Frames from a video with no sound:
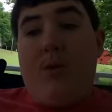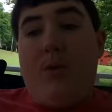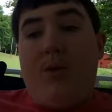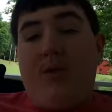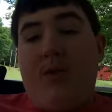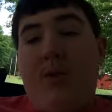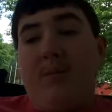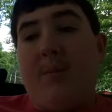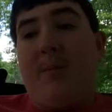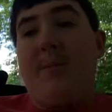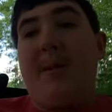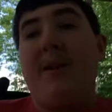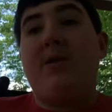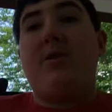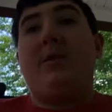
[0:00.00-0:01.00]
wasn't on my
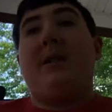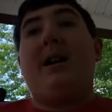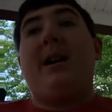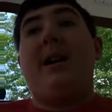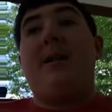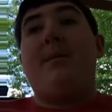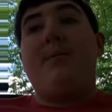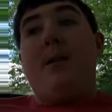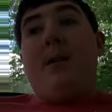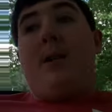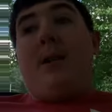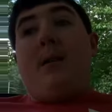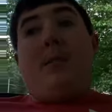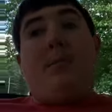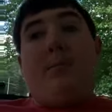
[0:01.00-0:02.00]
mind all the time,
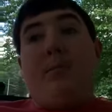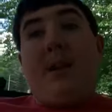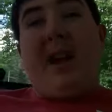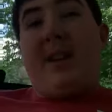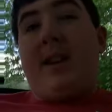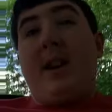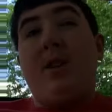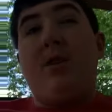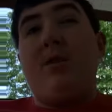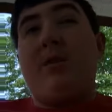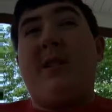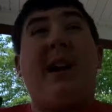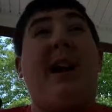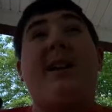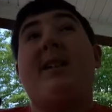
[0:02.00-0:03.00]
but I cannot
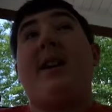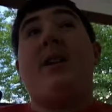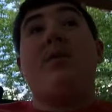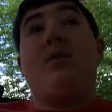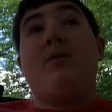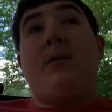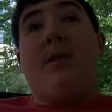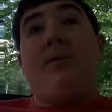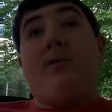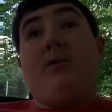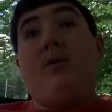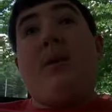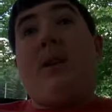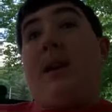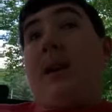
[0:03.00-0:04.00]
tell
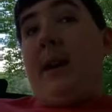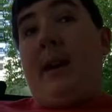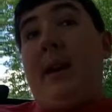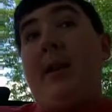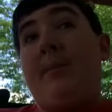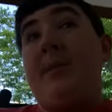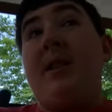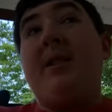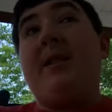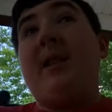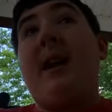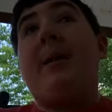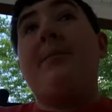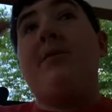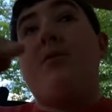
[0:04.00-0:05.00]
you how many
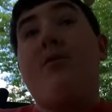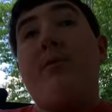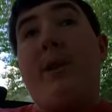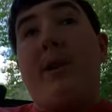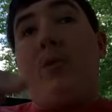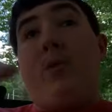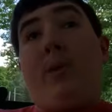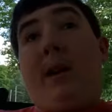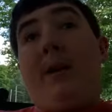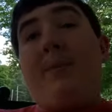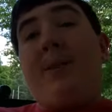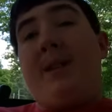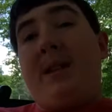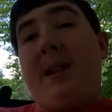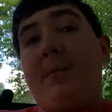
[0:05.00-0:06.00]
times a week, or how
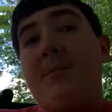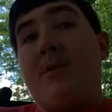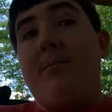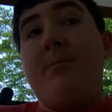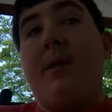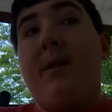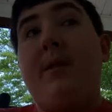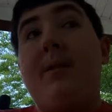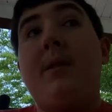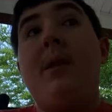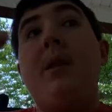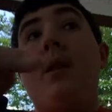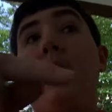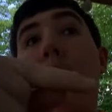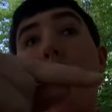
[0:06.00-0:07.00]
many times a month,
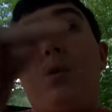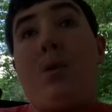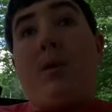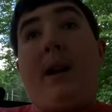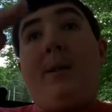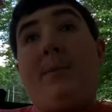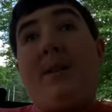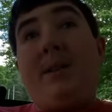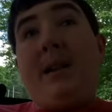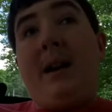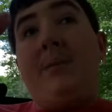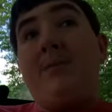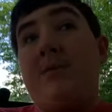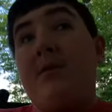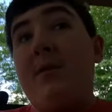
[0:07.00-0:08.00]
or how many
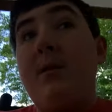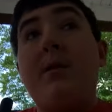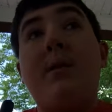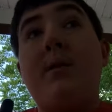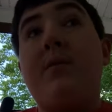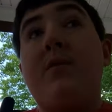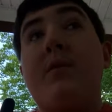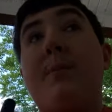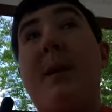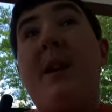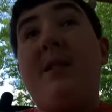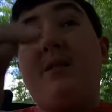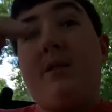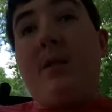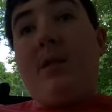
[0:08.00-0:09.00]
times for the
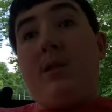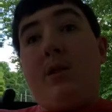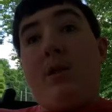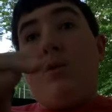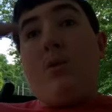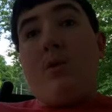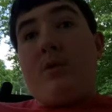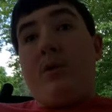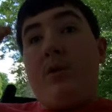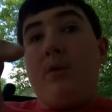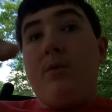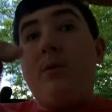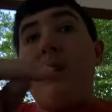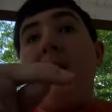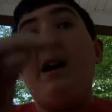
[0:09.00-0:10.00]
past year or
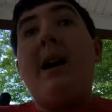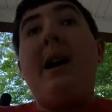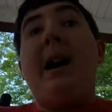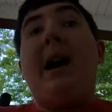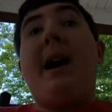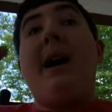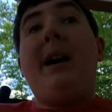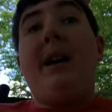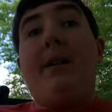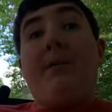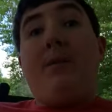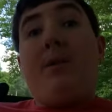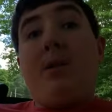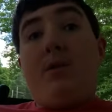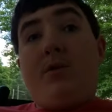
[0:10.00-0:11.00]
two, I
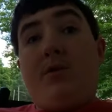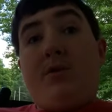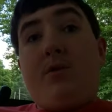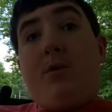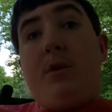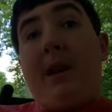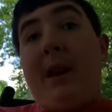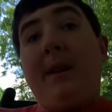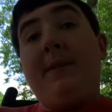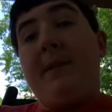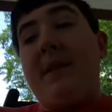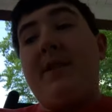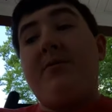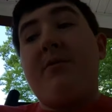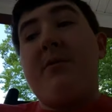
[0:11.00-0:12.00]
have stood at
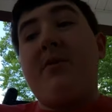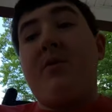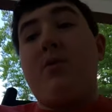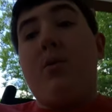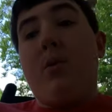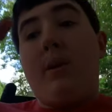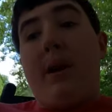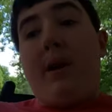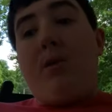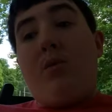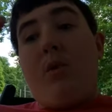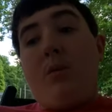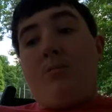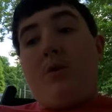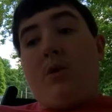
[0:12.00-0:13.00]
the entrance door at
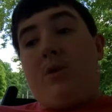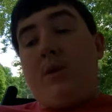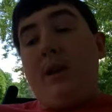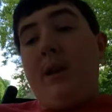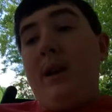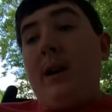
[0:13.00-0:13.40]
Walmart,